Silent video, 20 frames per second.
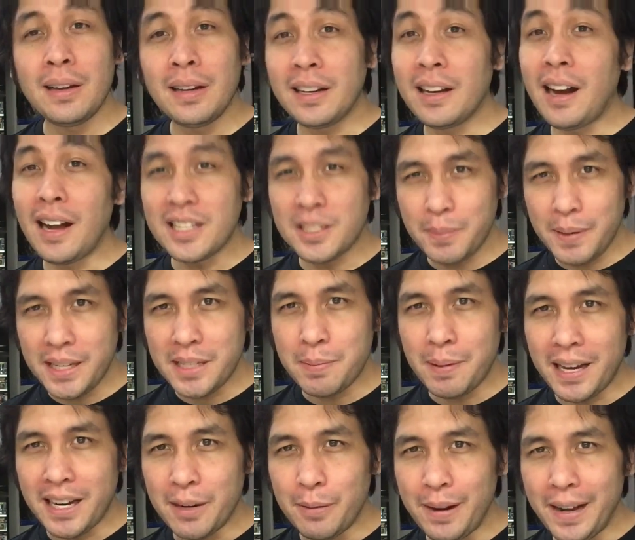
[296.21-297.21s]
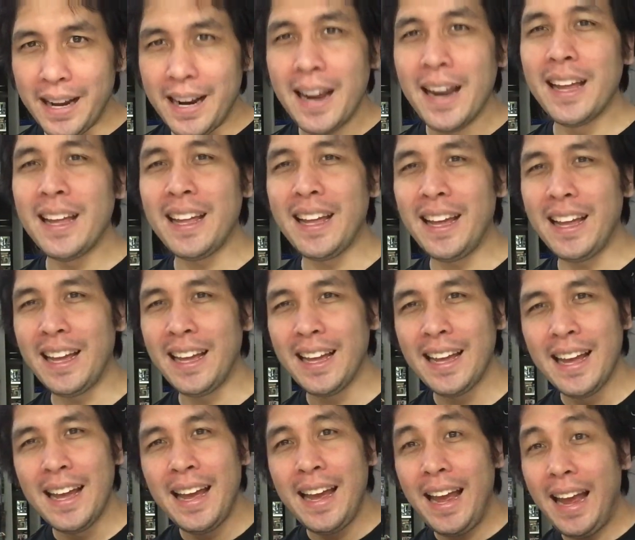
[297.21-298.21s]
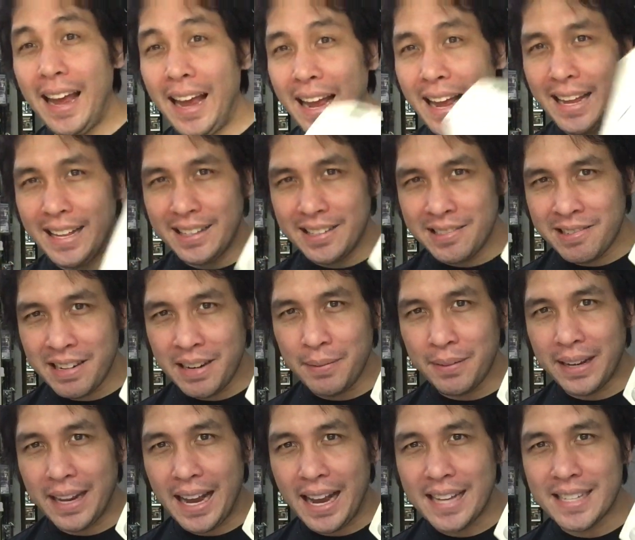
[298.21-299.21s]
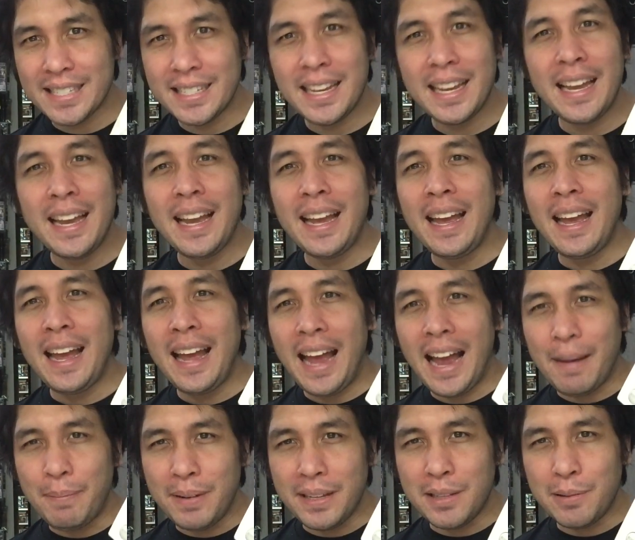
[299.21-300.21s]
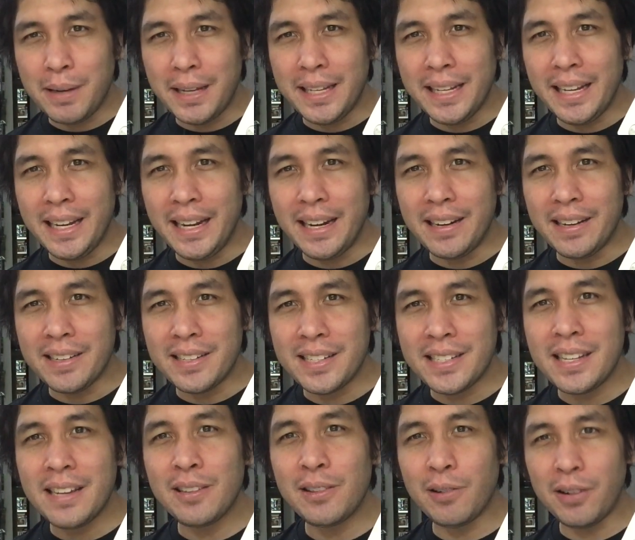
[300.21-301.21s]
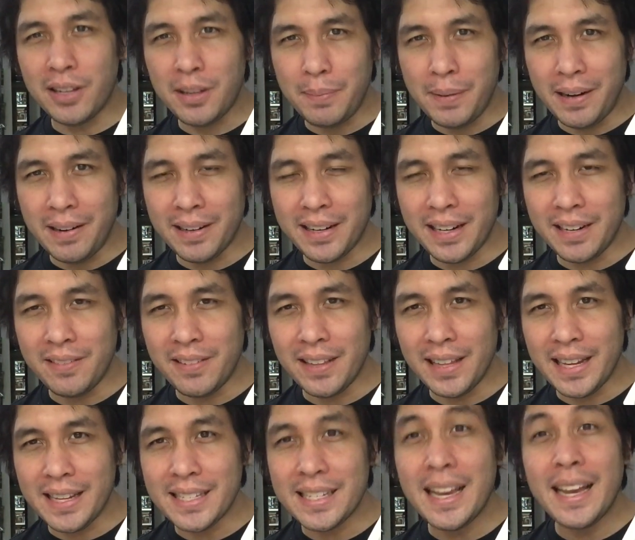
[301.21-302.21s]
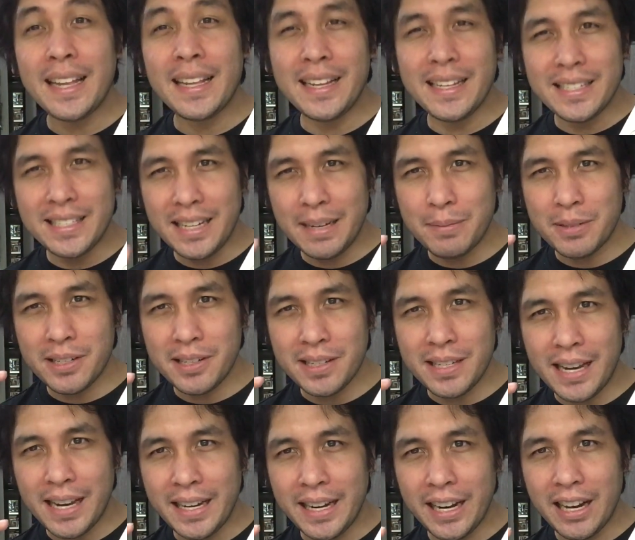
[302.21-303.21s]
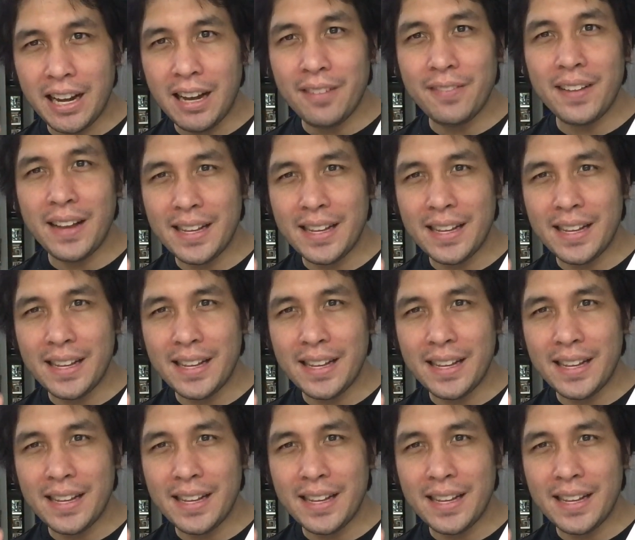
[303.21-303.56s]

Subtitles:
Godspeed, Spider-Man. And Dreamcast, Happy 20 years, North American release. This is Timster signing off.